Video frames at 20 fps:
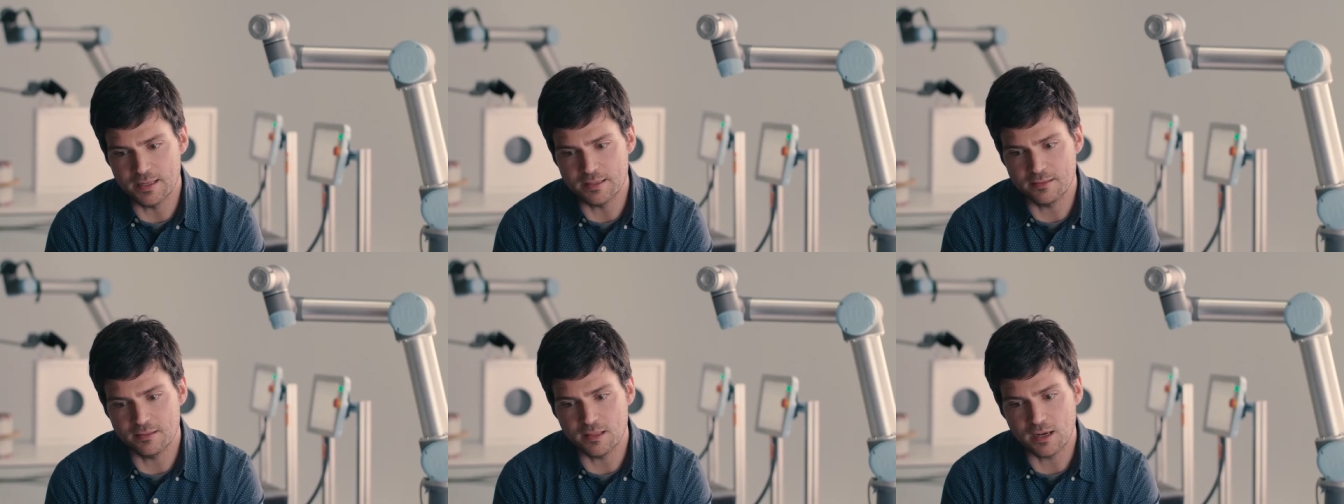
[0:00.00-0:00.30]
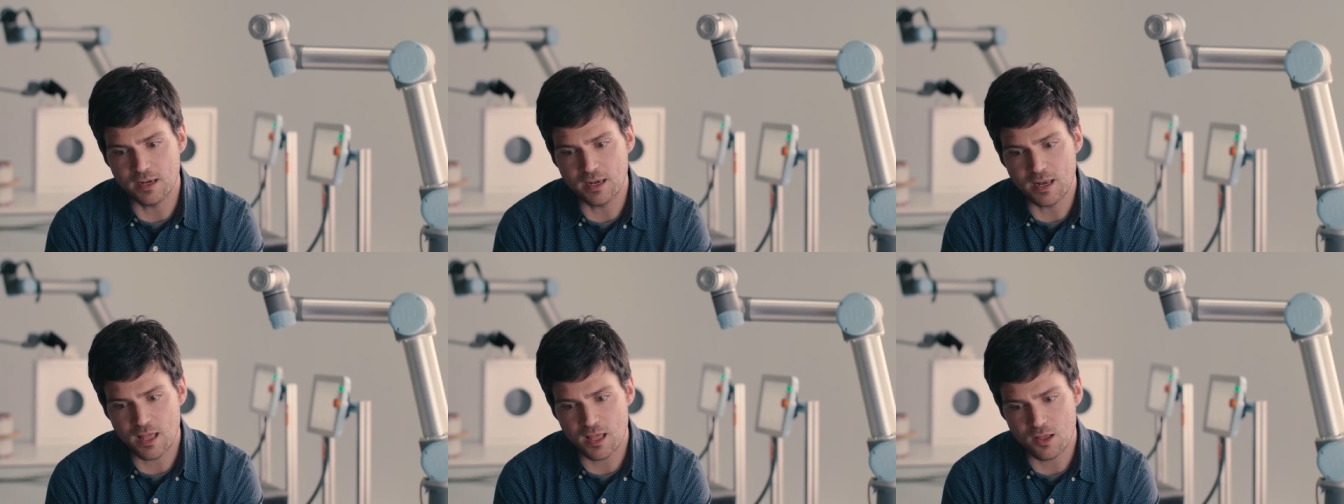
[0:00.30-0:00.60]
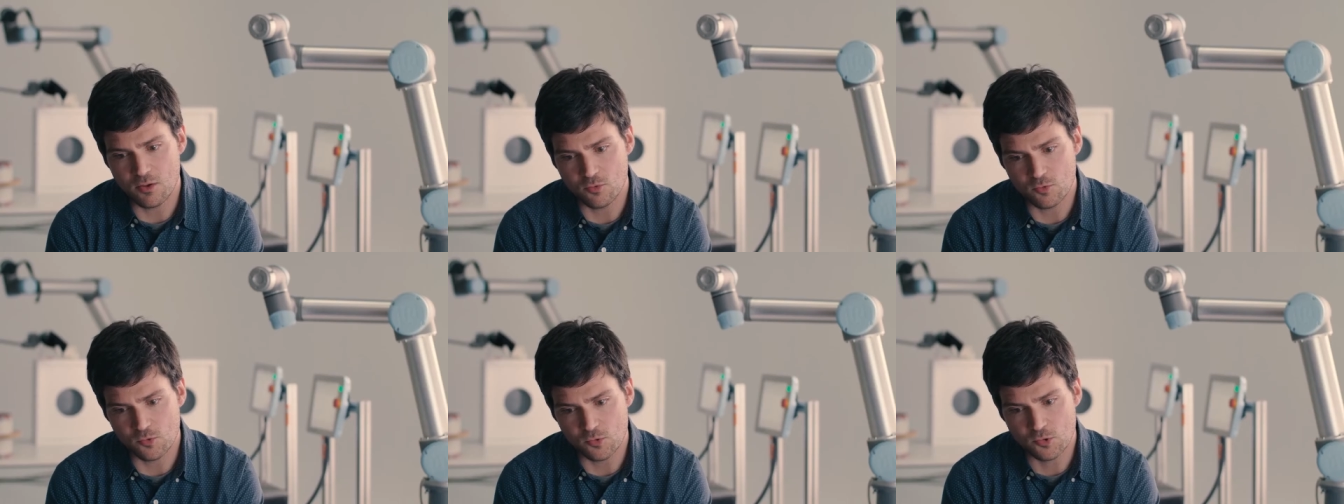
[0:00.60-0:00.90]
it
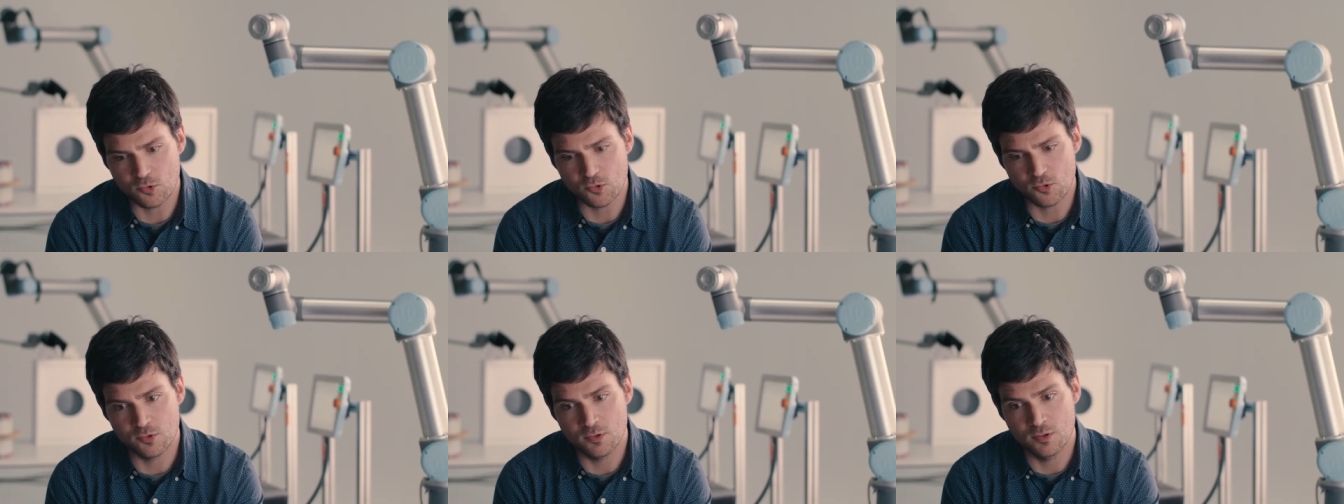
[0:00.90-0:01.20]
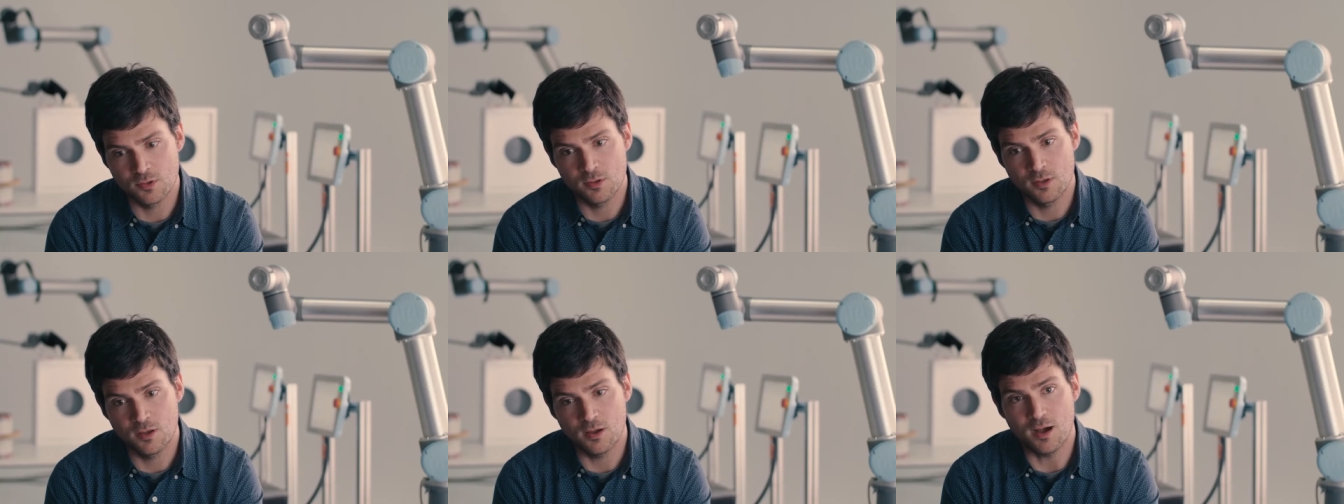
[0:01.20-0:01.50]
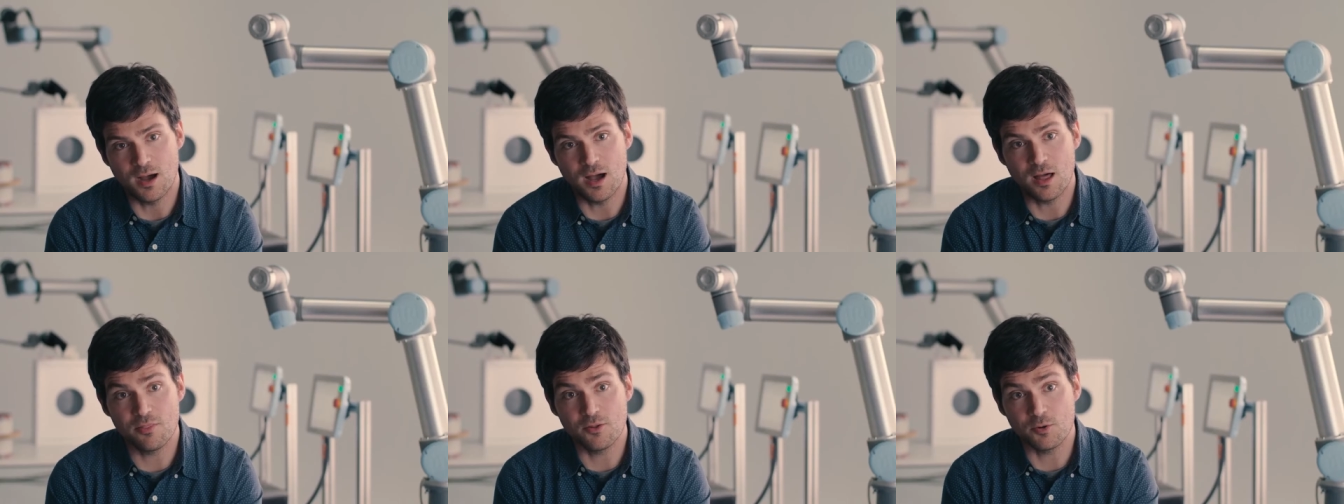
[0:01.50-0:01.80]
allows
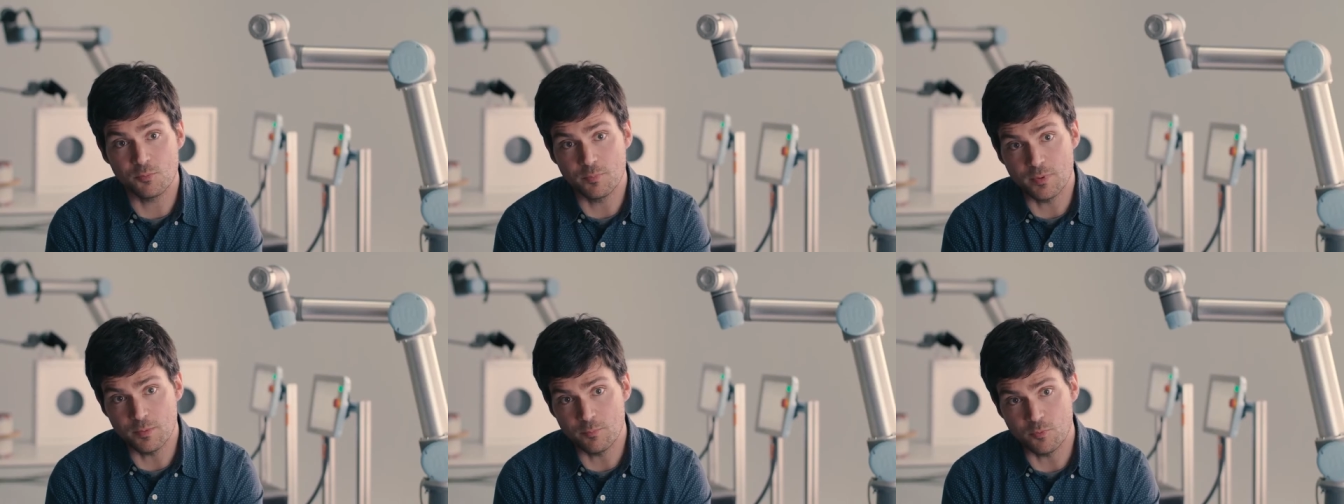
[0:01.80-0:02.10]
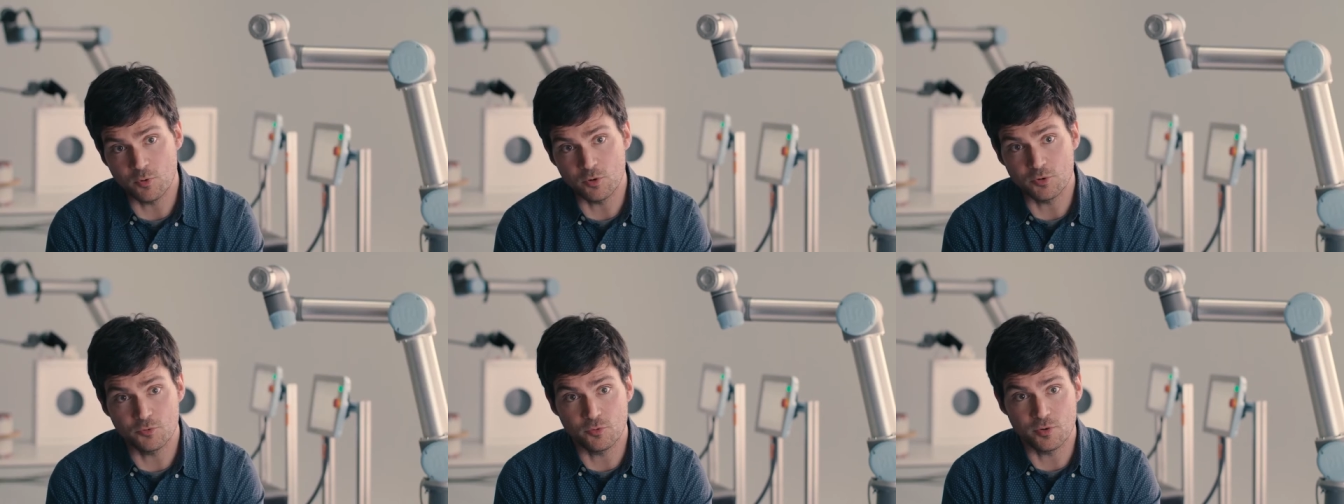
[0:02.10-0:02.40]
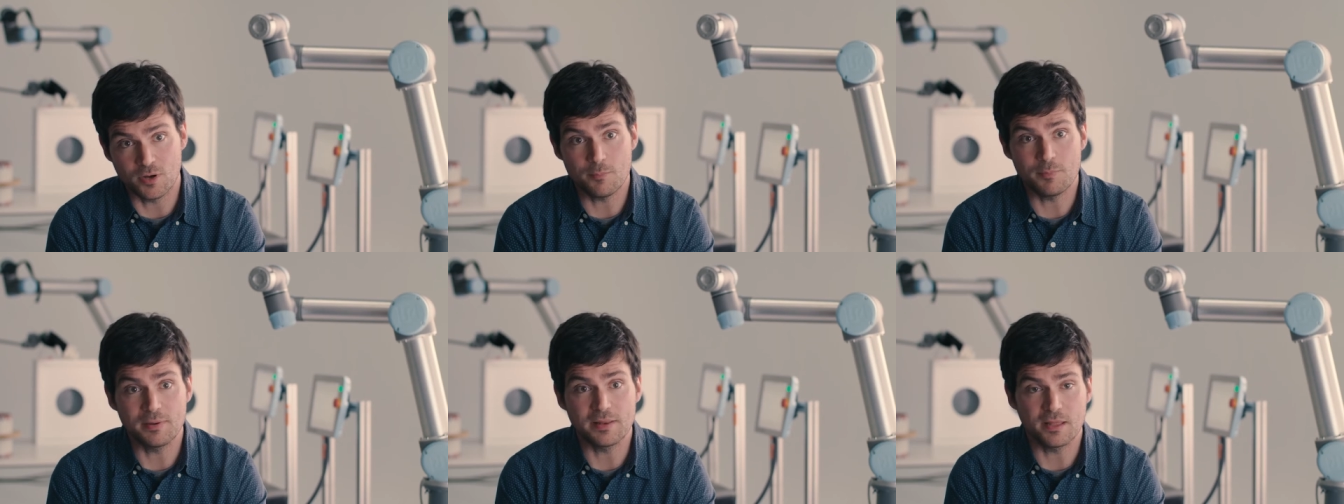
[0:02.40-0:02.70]
other people to
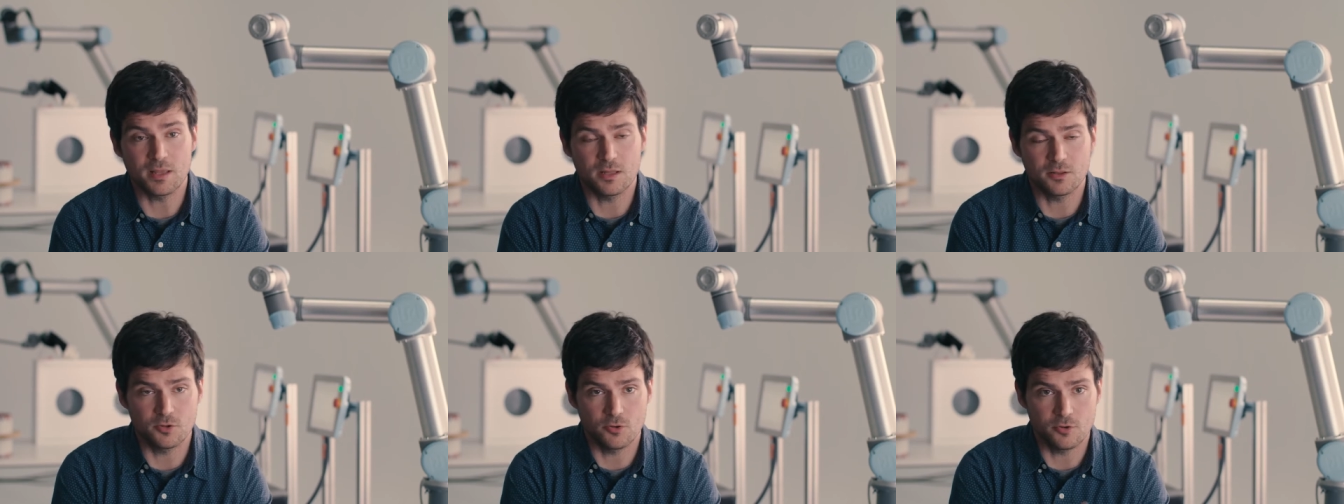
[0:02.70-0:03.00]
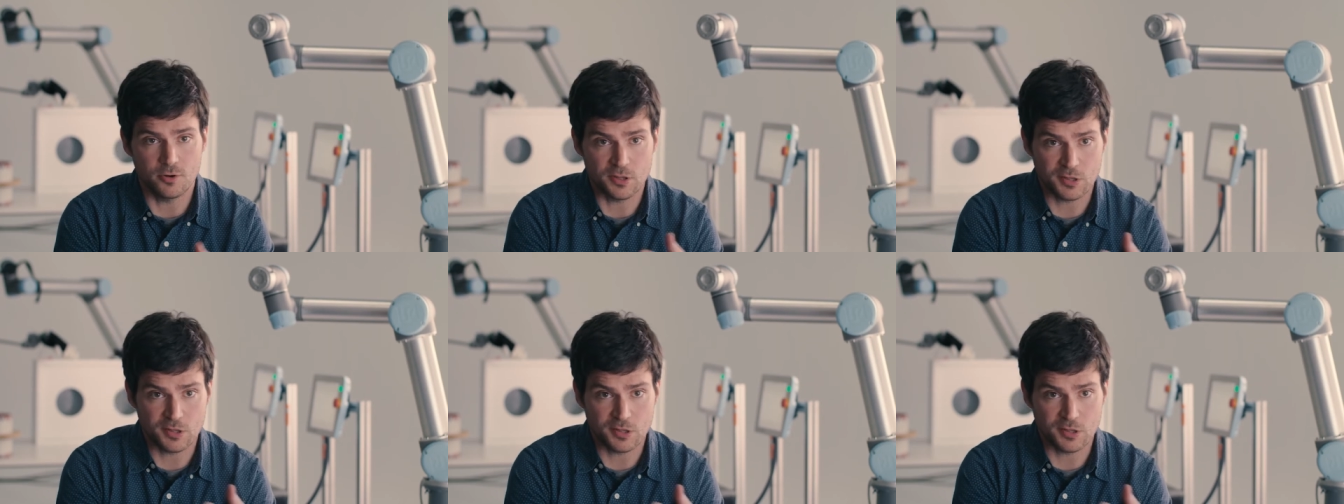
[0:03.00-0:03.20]
replicate your